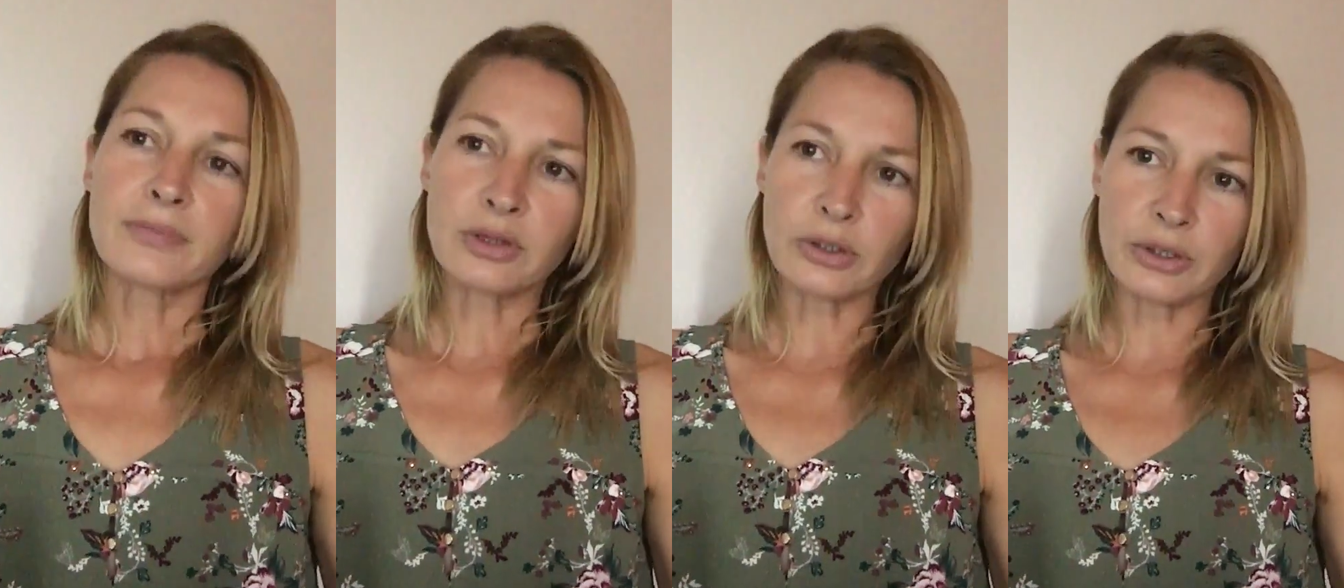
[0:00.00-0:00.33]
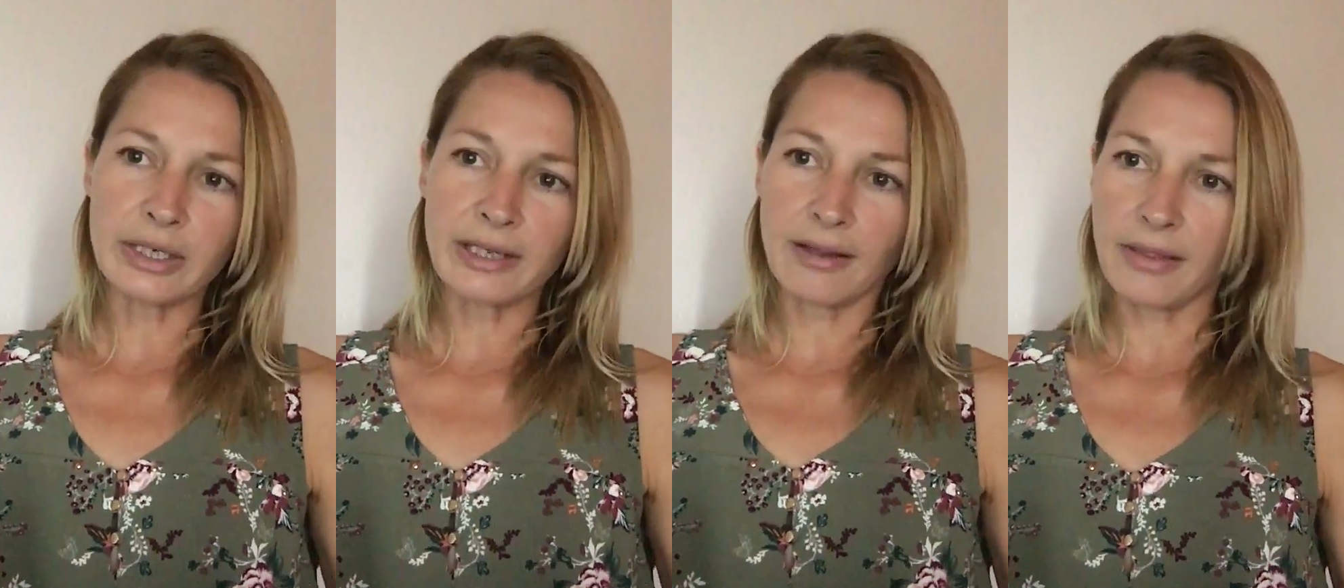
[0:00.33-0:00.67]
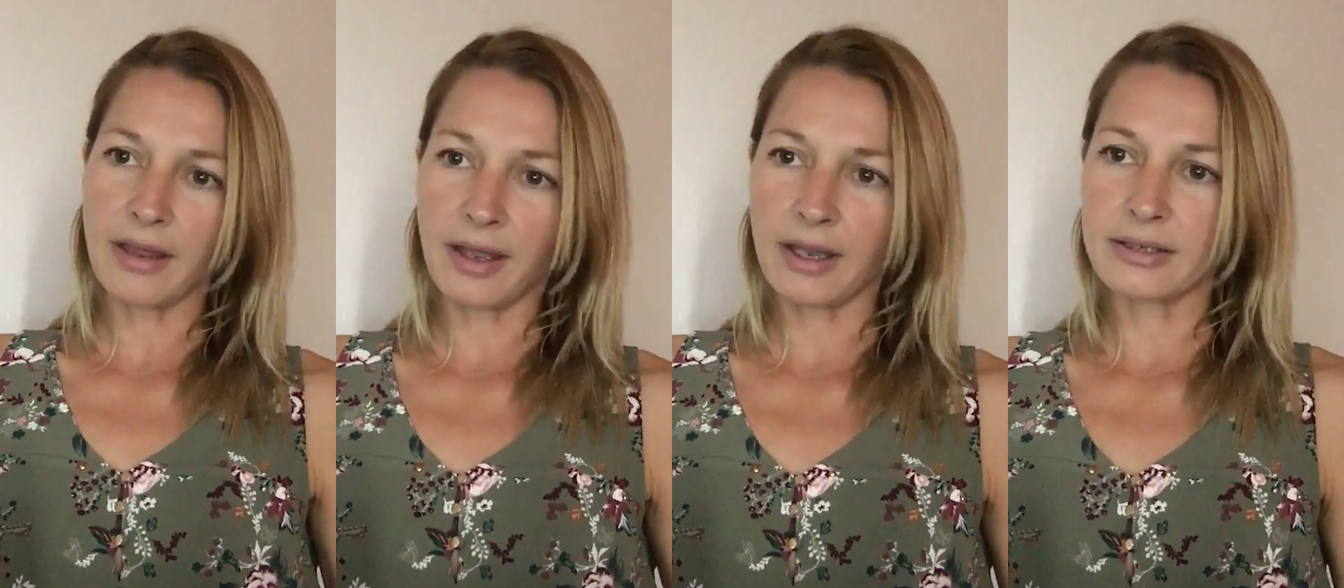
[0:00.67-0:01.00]
learning
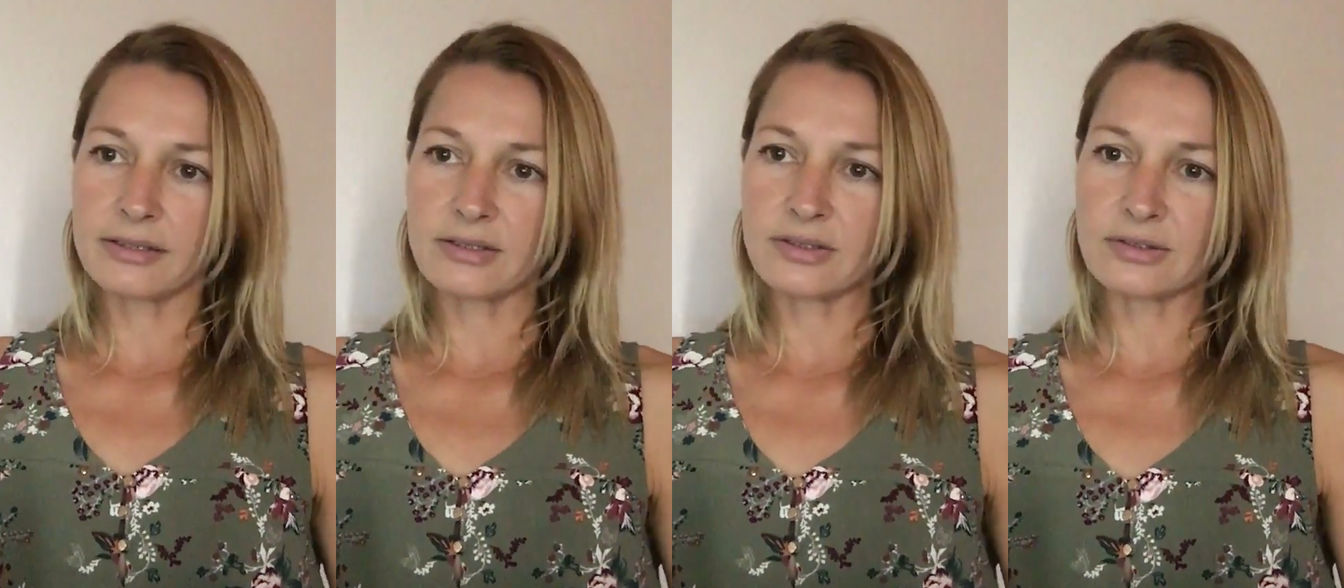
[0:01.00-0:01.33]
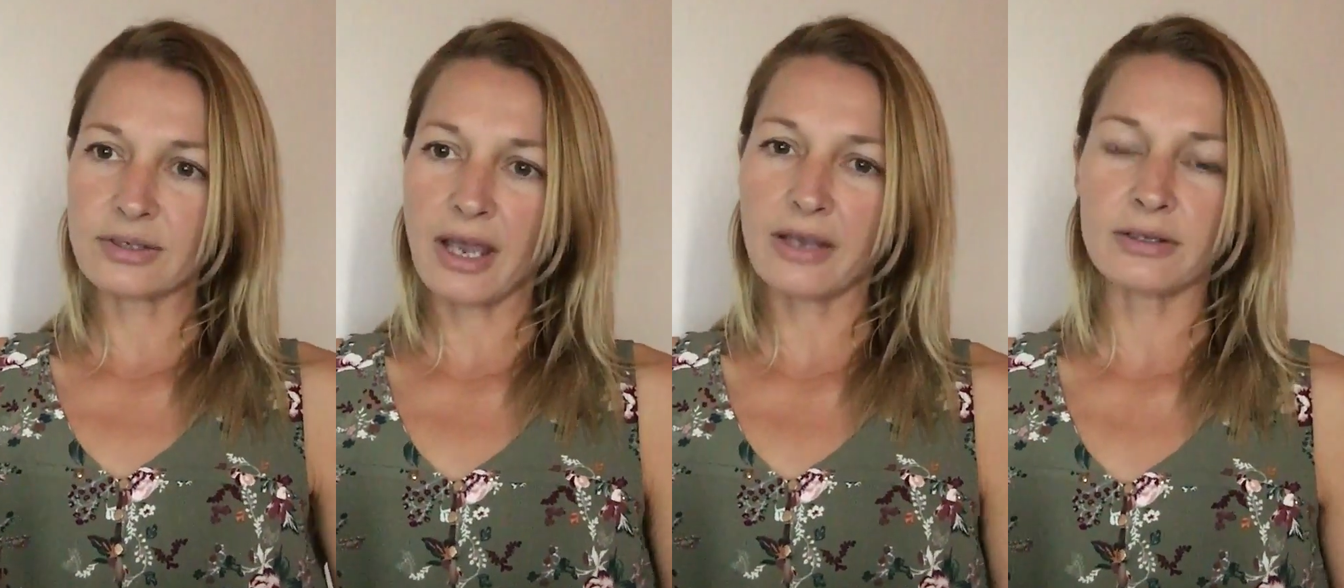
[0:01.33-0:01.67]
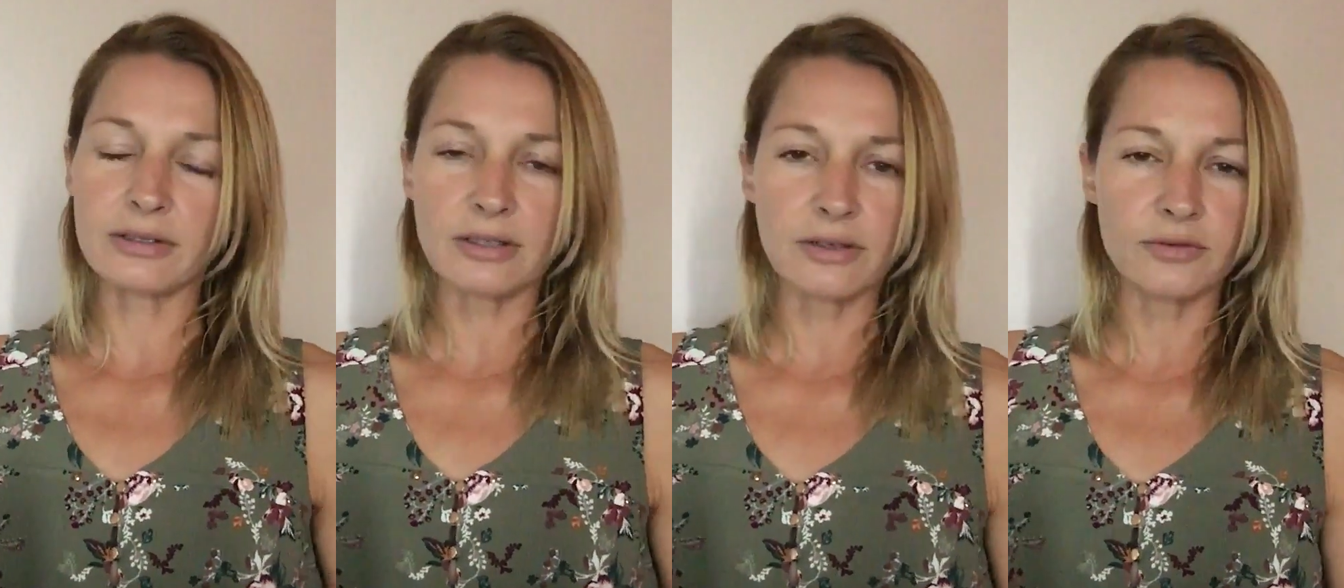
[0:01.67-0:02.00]
that I
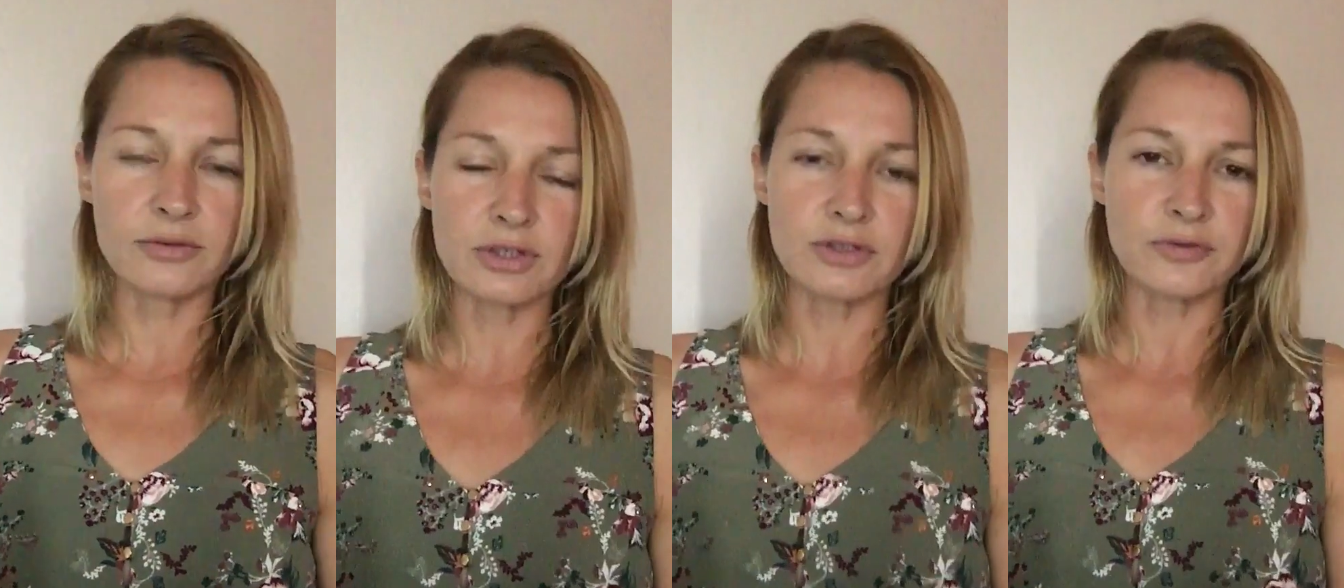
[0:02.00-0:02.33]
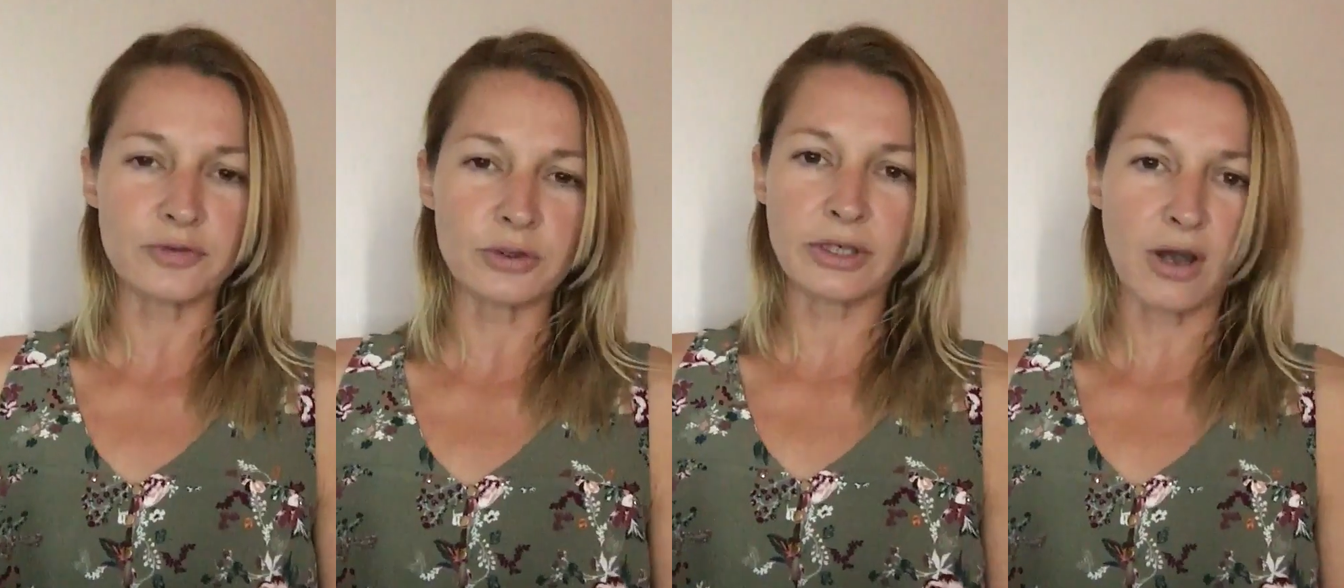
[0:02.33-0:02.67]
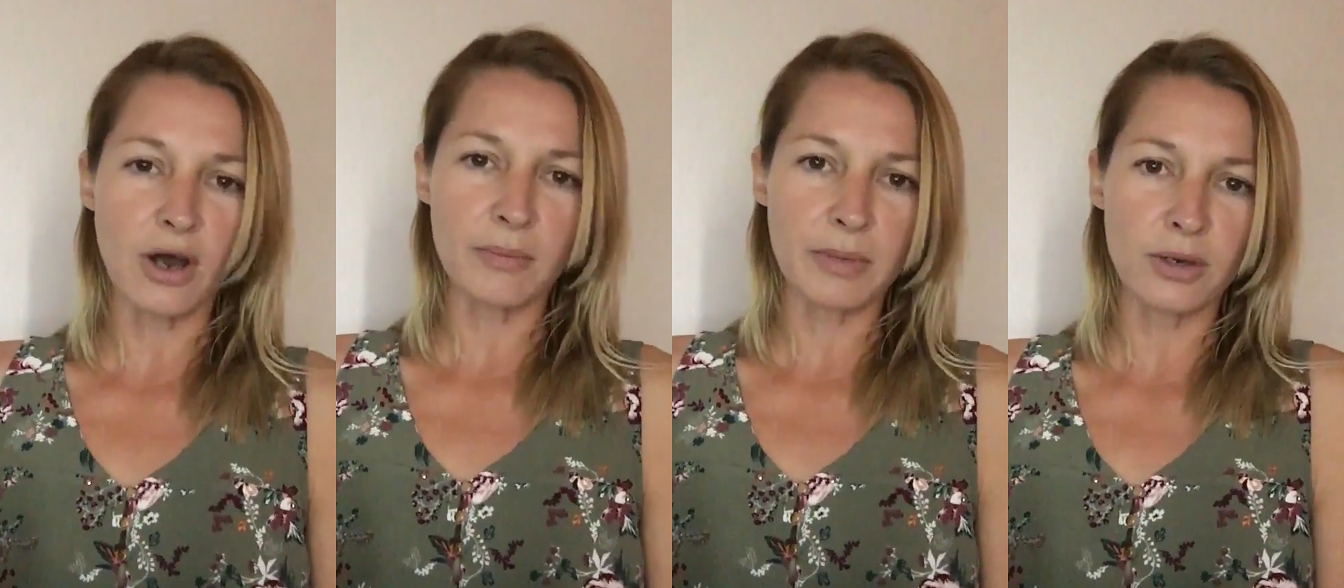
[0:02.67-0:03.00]
could live just fully
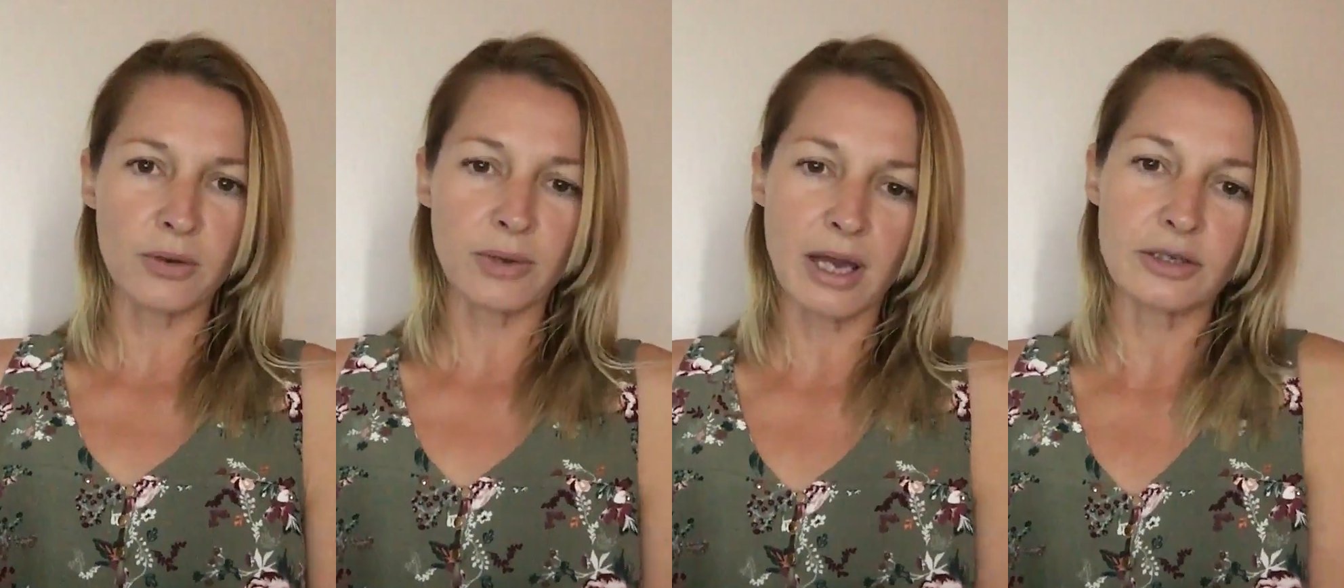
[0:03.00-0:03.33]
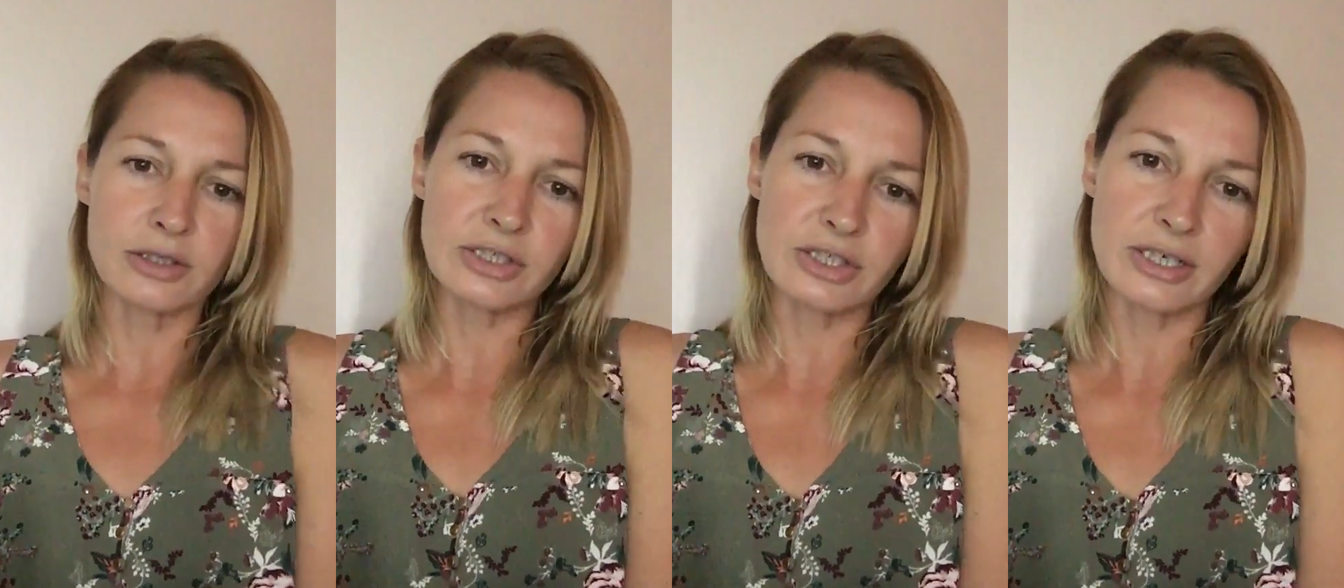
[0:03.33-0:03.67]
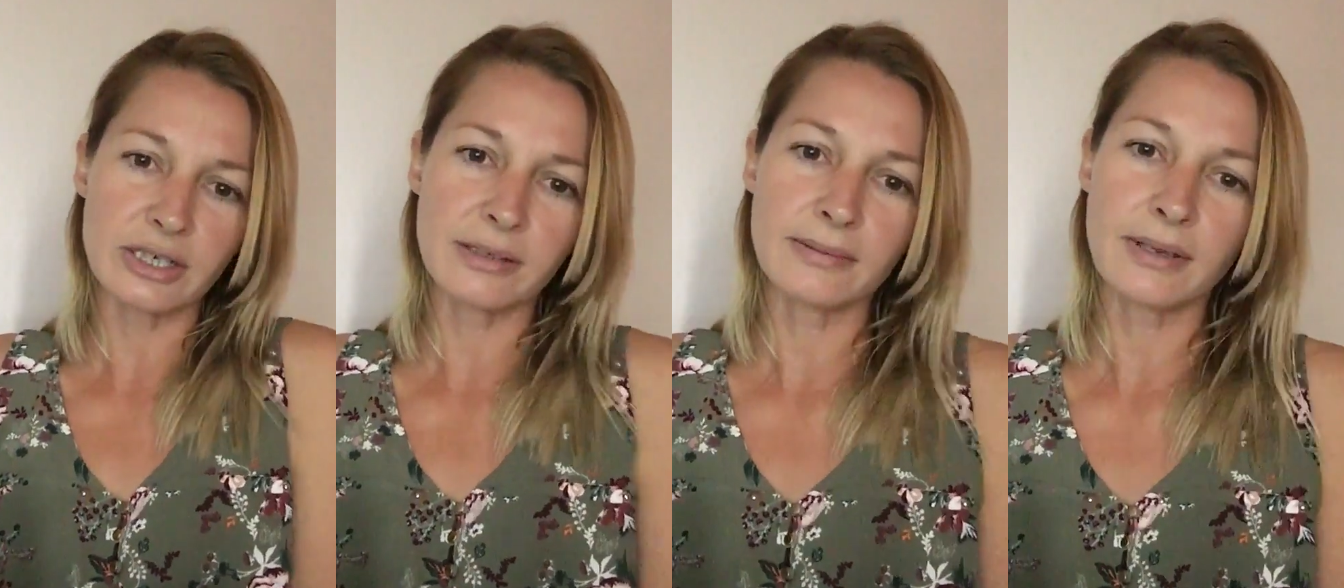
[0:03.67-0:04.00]
on my own energy.